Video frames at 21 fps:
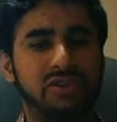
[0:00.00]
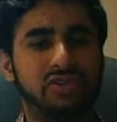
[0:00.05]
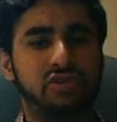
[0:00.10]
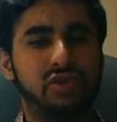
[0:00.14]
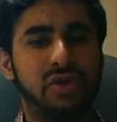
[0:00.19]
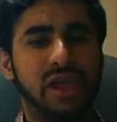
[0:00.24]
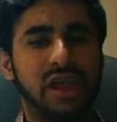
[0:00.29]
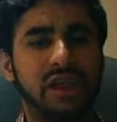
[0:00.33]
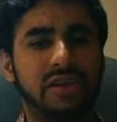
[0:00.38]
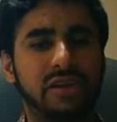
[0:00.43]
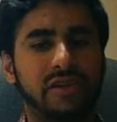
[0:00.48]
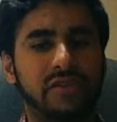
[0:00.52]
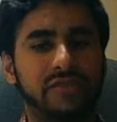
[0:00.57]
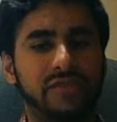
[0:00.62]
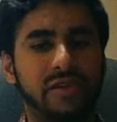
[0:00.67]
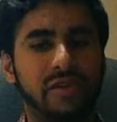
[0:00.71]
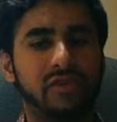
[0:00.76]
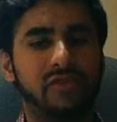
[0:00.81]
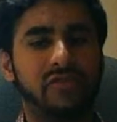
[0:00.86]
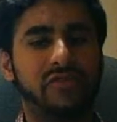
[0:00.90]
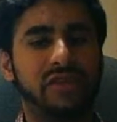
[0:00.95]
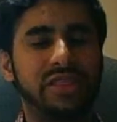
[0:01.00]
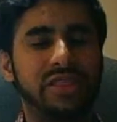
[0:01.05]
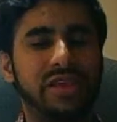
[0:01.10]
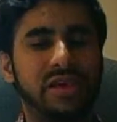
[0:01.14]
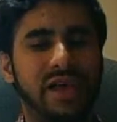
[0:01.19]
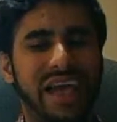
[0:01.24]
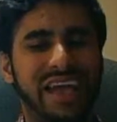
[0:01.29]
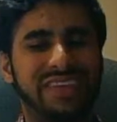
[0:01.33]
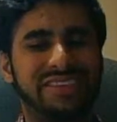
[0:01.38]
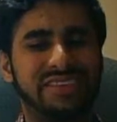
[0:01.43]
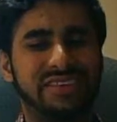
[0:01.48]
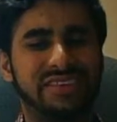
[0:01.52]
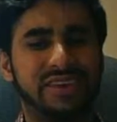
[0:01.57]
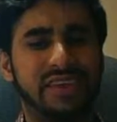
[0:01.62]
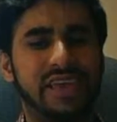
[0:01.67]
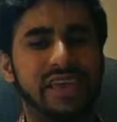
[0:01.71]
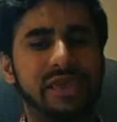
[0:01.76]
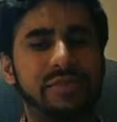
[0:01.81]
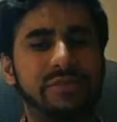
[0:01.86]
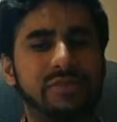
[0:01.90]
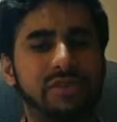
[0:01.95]
to interview with your
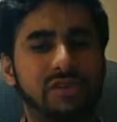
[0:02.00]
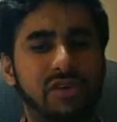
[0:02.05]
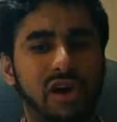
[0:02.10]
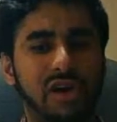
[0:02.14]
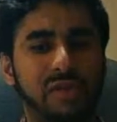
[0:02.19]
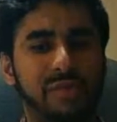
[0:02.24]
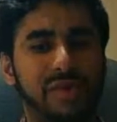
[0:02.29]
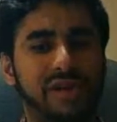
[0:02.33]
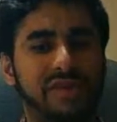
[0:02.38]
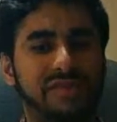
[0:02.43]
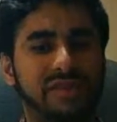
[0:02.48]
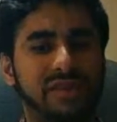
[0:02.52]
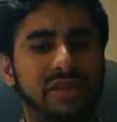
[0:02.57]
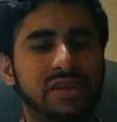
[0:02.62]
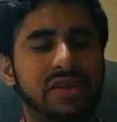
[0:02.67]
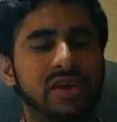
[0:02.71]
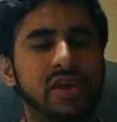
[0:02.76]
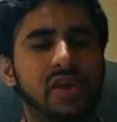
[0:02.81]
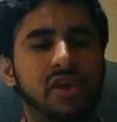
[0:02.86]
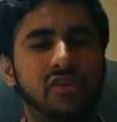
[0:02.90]
esteemed corporation